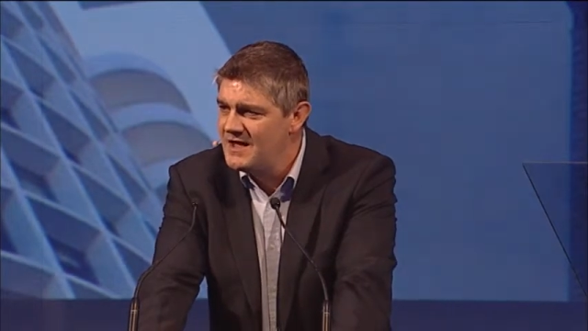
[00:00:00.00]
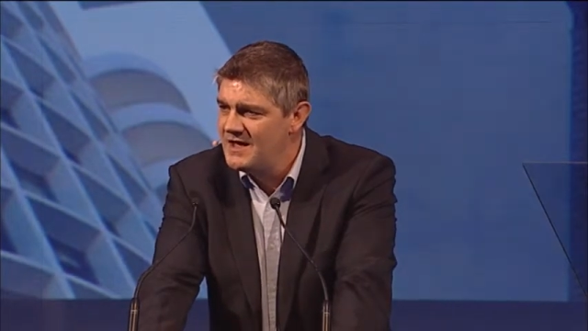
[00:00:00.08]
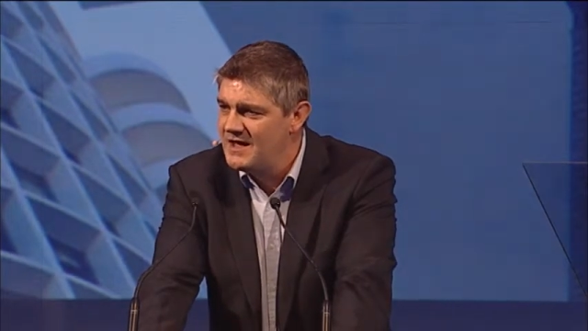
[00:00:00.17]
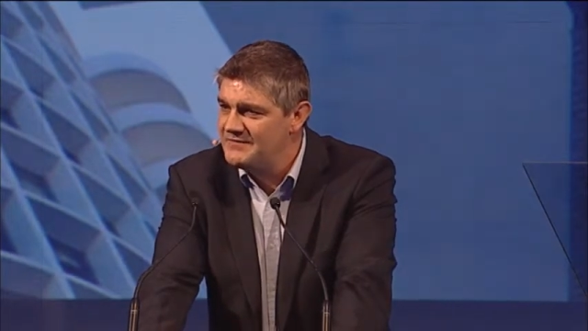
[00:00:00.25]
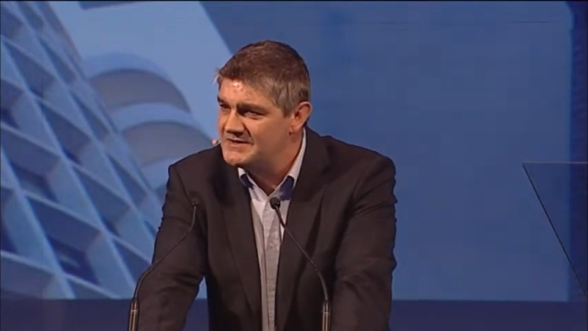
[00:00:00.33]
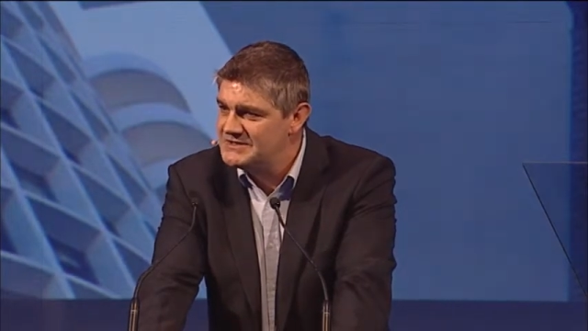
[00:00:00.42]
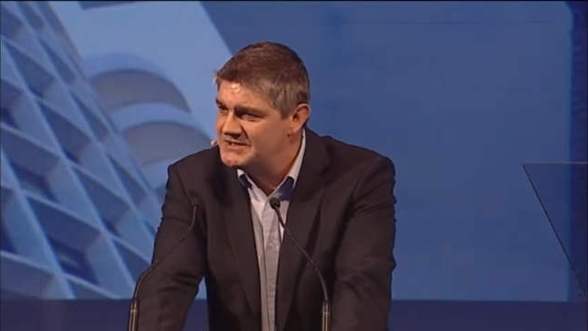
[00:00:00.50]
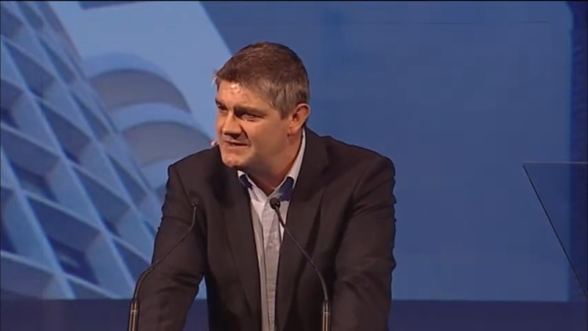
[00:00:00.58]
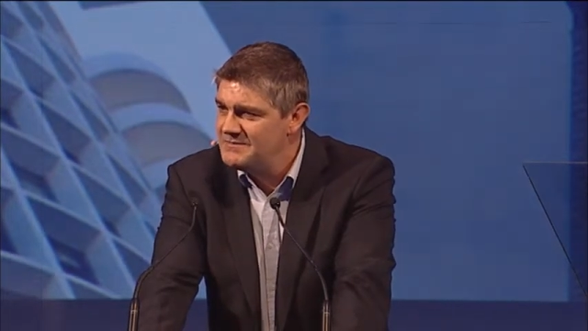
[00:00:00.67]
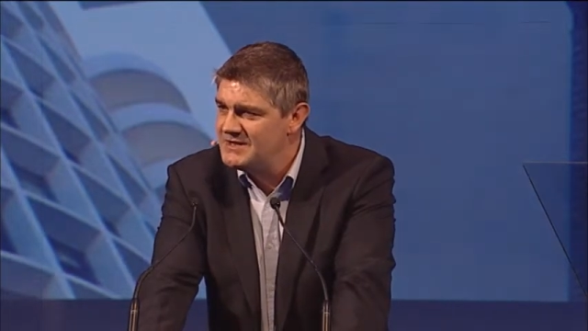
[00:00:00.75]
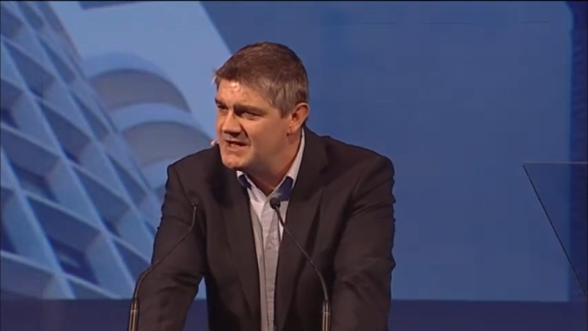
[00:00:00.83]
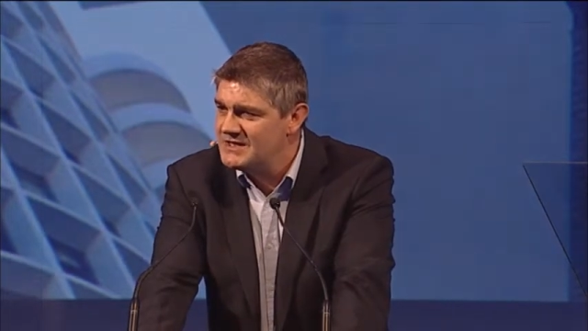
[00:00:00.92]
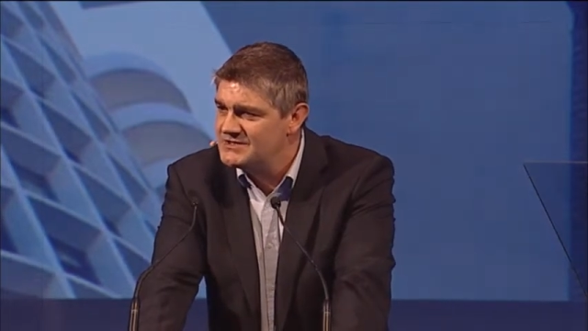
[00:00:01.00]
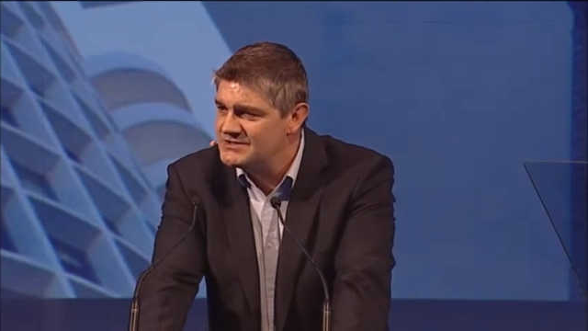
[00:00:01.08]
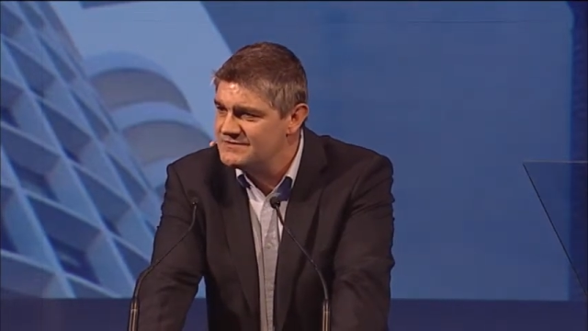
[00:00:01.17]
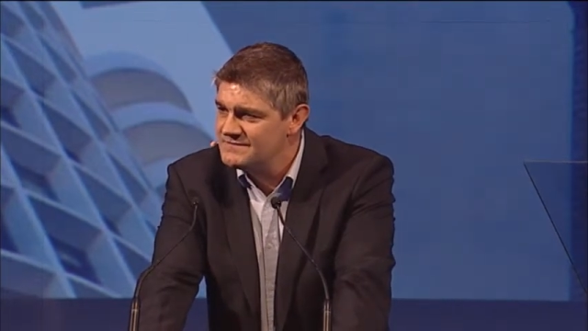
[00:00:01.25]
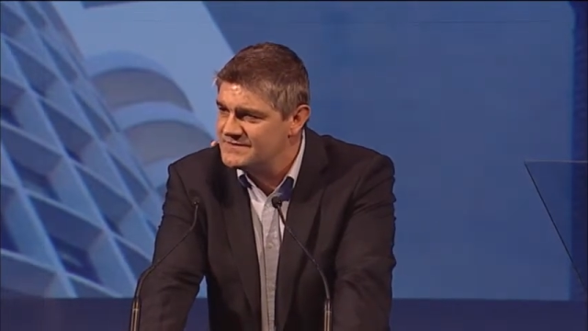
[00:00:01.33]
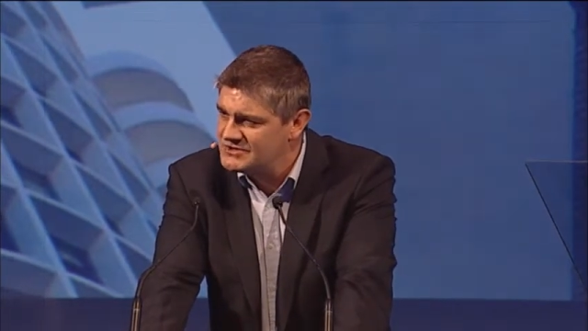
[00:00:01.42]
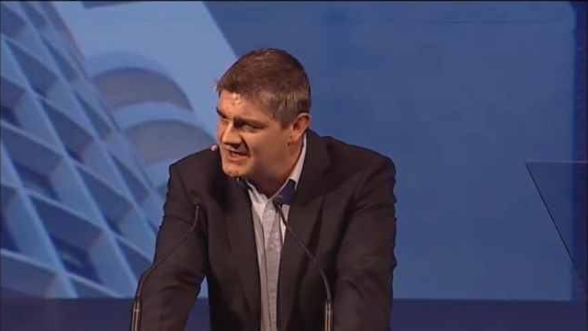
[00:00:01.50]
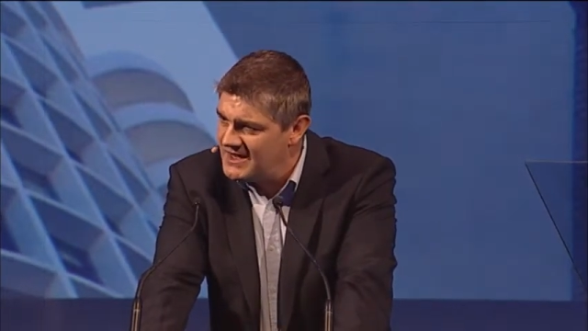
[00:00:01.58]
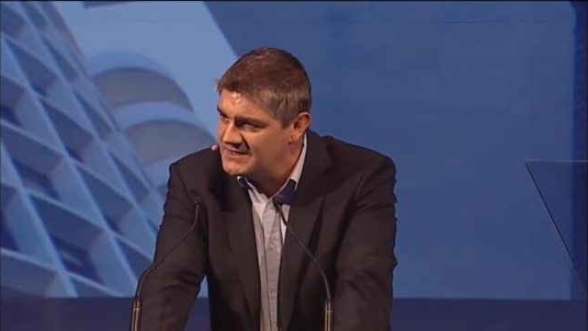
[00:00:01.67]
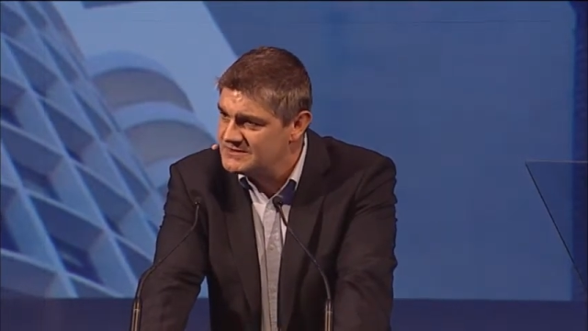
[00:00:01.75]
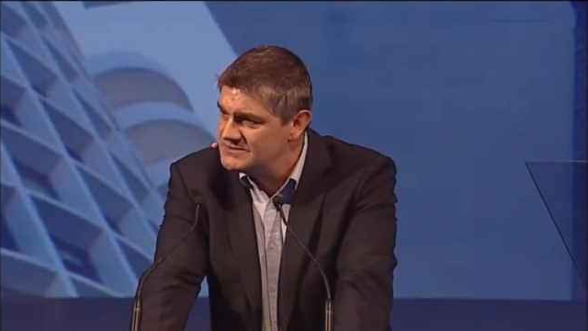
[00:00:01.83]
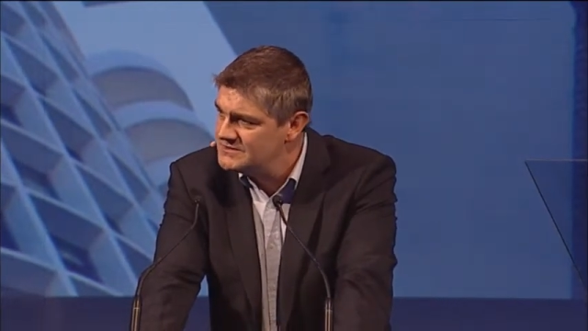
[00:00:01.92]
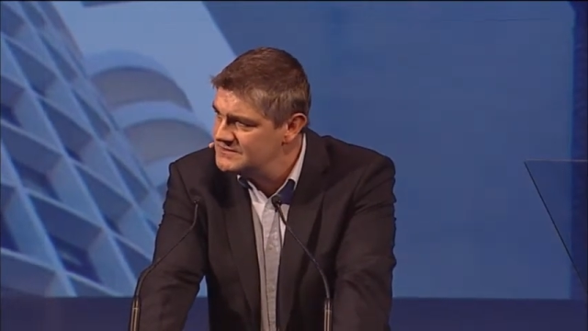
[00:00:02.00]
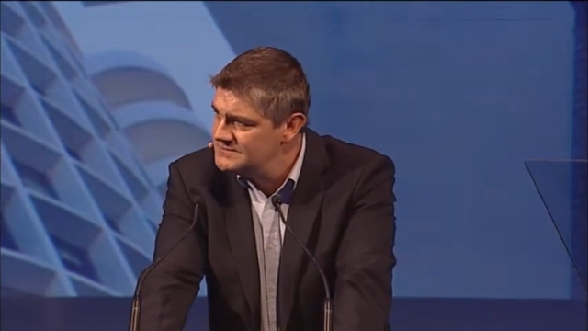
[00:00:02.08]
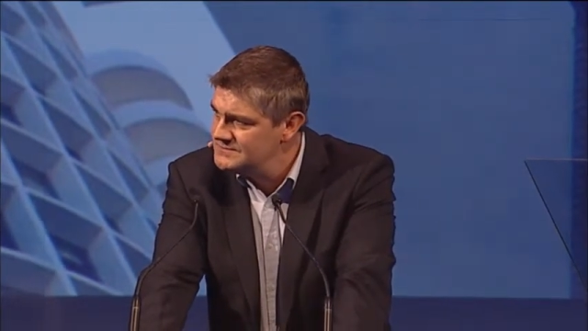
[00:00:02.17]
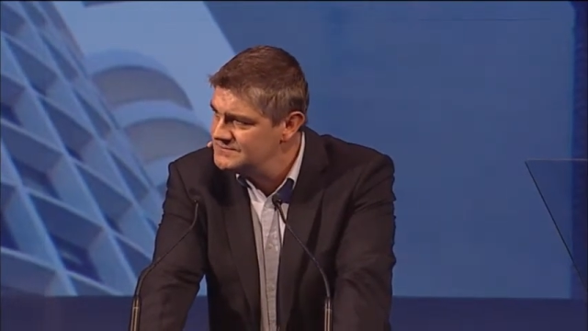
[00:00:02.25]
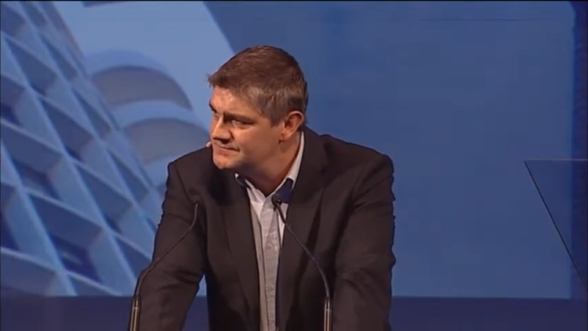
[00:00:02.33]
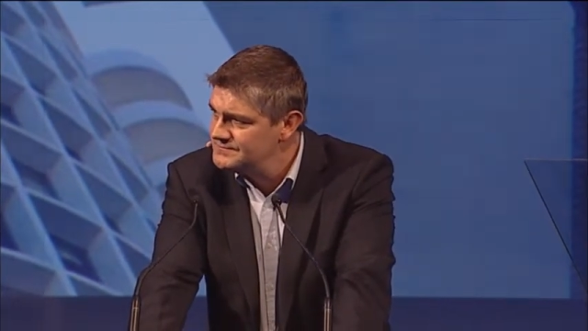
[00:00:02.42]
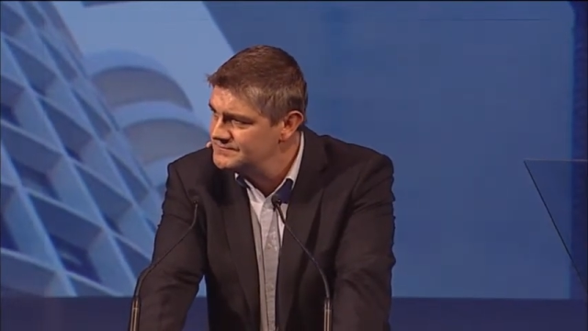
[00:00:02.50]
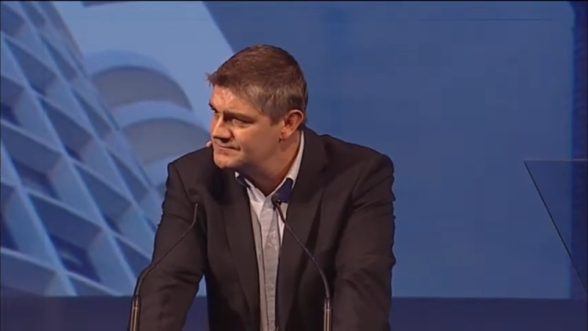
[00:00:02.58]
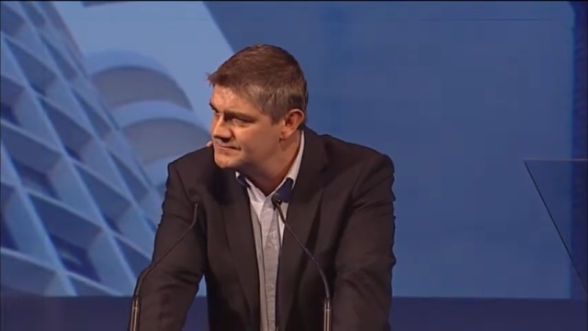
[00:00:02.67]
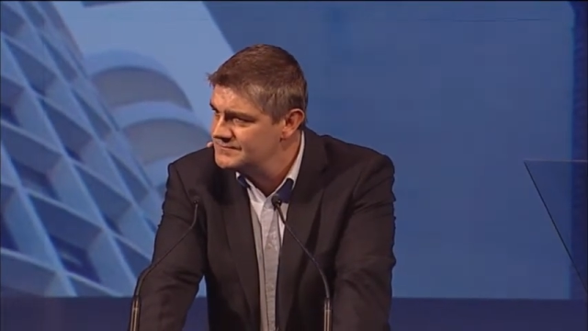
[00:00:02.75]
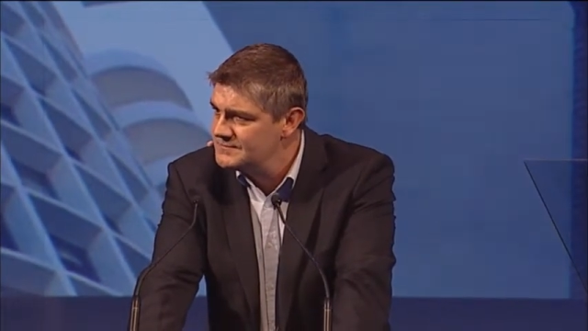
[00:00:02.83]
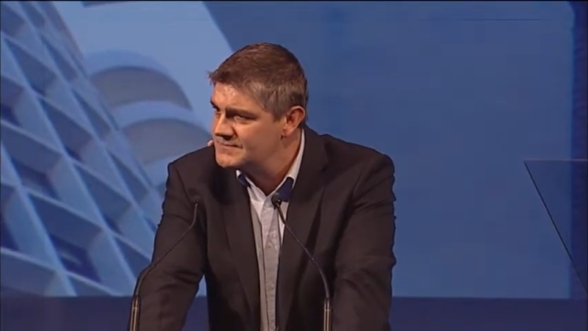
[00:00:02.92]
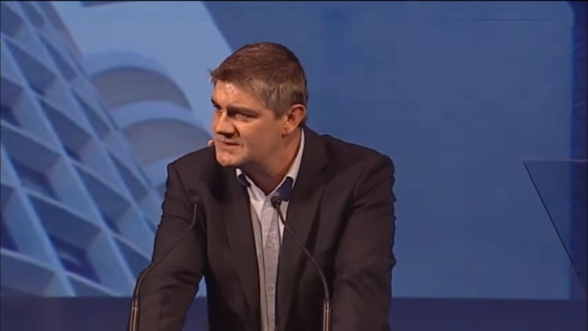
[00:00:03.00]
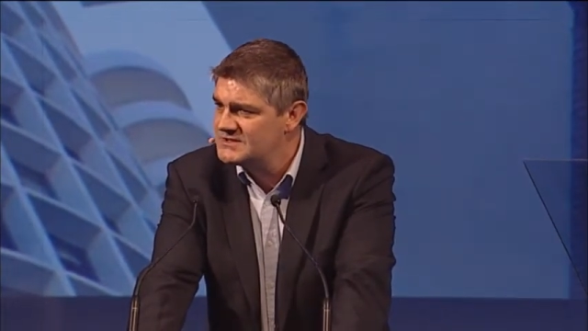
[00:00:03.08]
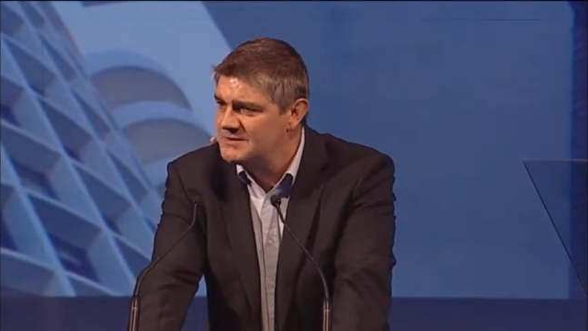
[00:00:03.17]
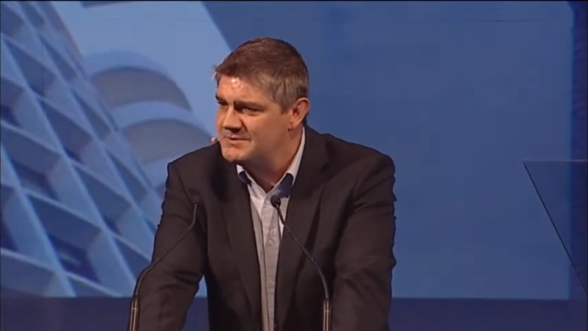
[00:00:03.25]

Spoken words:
have a determination for change, to be